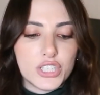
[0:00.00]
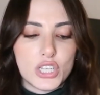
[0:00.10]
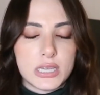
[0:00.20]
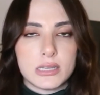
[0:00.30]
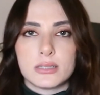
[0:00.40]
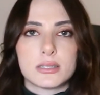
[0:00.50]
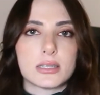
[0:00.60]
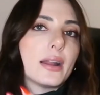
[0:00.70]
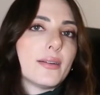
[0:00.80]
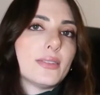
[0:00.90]
jeans
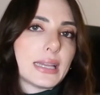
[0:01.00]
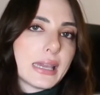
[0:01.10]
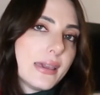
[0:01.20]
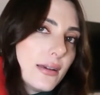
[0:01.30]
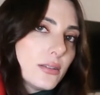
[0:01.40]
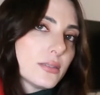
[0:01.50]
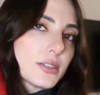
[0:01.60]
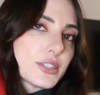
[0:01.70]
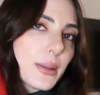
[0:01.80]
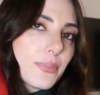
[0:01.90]
or of like heels
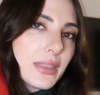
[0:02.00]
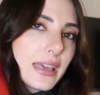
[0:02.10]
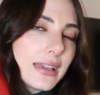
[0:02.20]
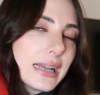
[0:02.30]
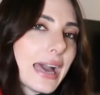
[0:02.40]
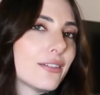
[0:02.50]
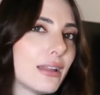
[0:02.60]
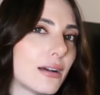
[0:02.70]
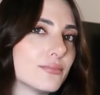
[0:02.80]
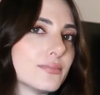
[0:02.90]
or something. I don't
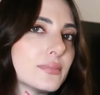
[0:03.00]
know.